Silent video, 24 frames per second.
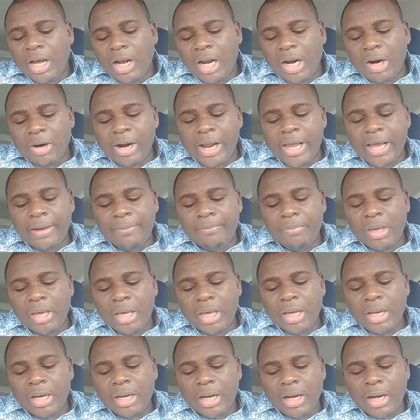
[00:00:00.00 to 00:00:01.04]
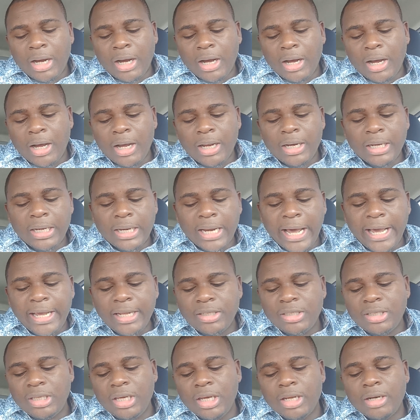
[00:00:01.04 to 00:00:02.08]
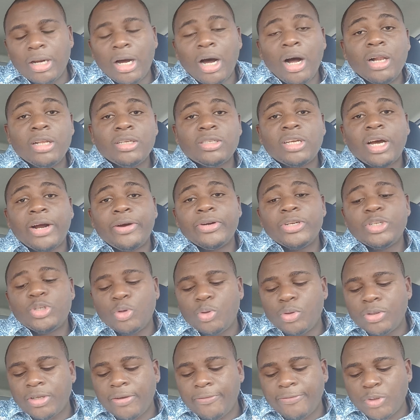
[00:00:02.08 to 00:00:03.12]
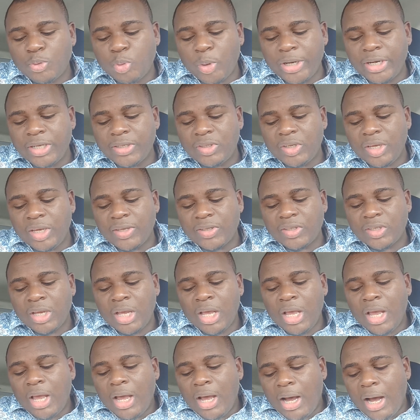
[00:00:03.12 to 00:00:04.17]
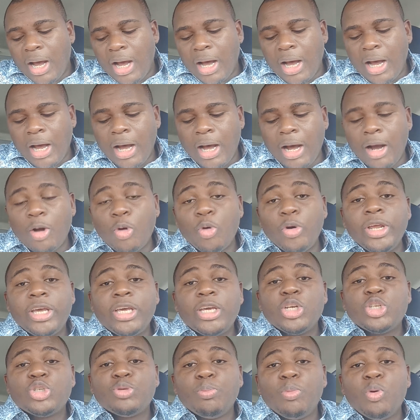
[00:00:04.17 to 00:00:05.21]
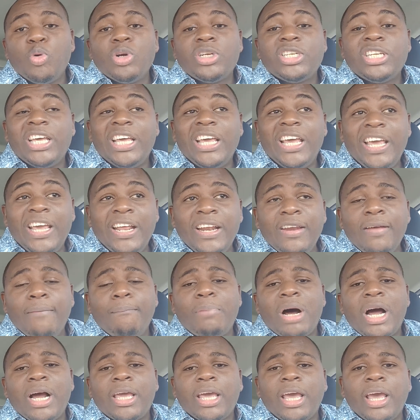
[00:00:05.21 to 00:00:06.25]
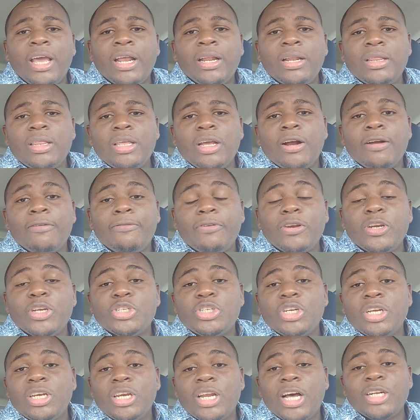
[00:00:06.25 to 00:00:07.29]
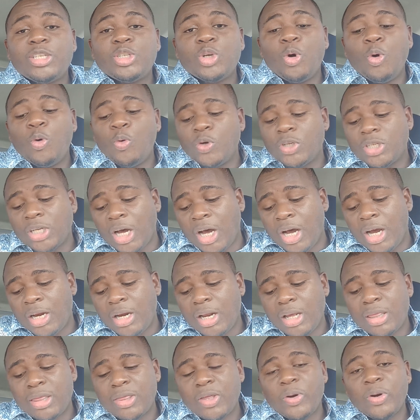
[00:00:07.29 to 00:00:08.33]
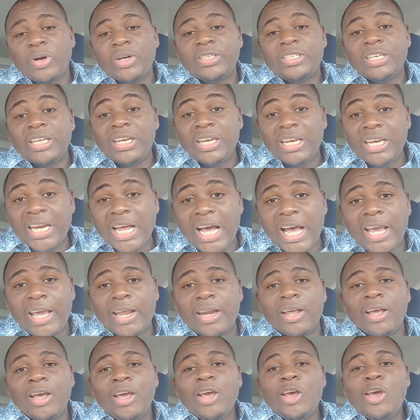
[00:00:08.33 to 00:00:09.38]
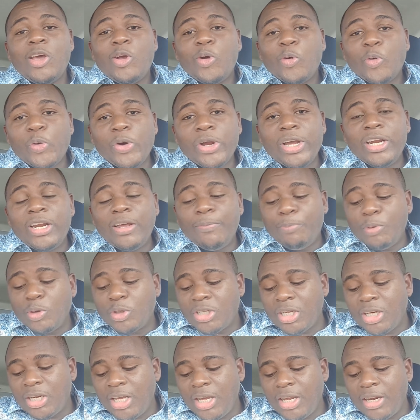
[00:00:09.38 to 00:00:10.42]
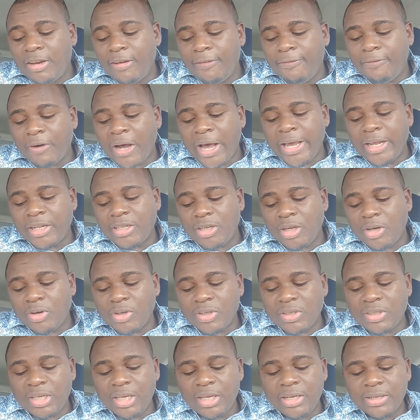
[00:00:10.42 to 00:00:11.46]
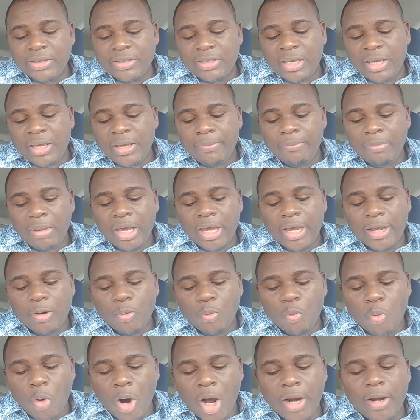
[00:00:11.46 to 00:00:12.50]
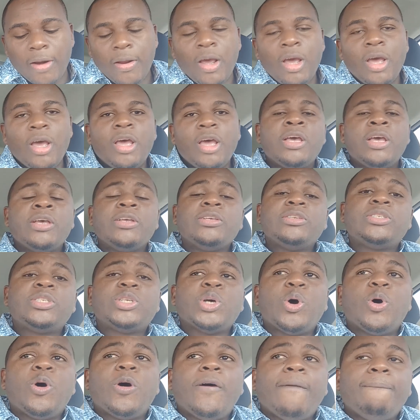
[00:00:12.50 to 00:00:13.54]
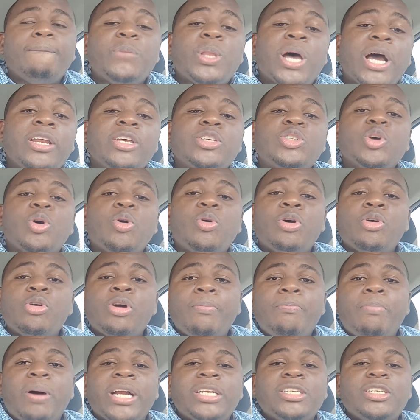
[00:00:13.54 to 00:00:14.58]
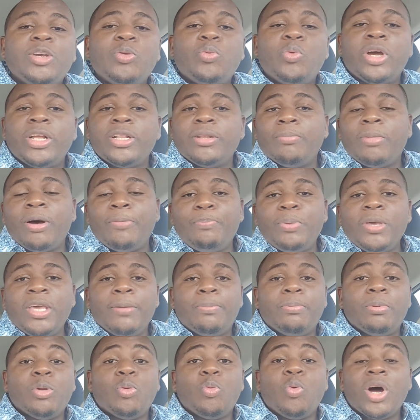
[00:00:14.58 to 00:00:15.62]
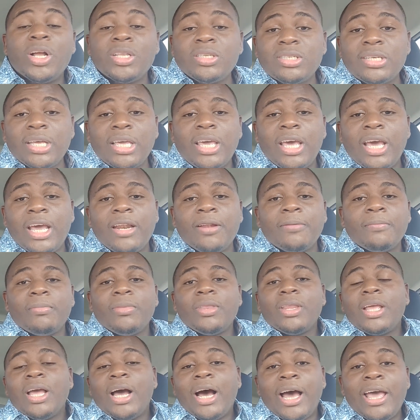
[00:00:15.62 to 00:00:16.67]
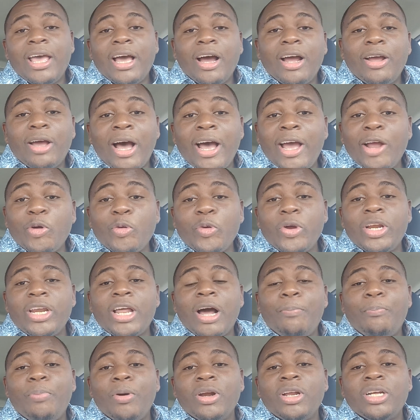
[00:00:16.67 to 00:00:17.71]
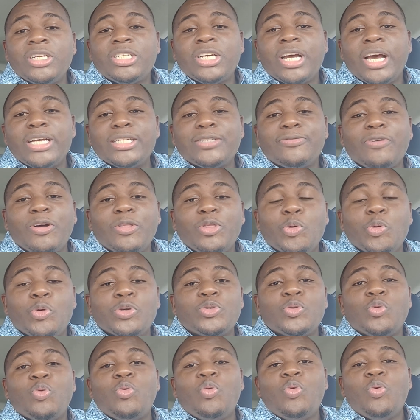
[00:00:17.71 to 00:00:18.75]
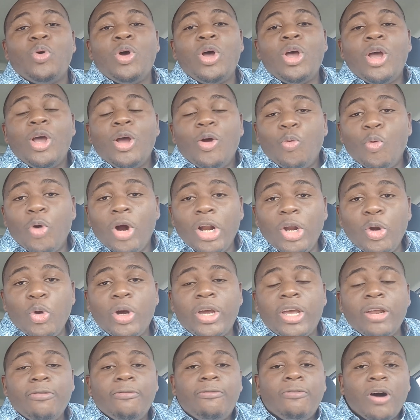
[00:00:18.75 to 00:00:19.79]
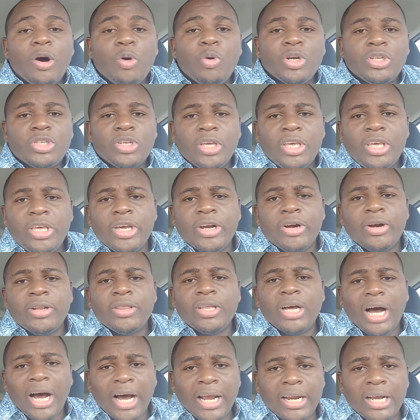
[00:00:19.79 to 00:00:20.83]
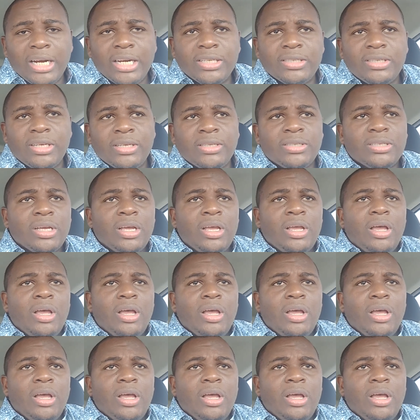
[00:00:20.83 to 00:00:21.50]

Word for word: Cariah made uh, 19. Alzarri Joseph 26. Uh, Gudakesh Motie in the back end there, finishing not out on 39. Really putting in the fight. You know, Seales he made one. So that is how our batting went, my people. Once again, I, I, I really apologize for those who were looking forward to hearing the analysis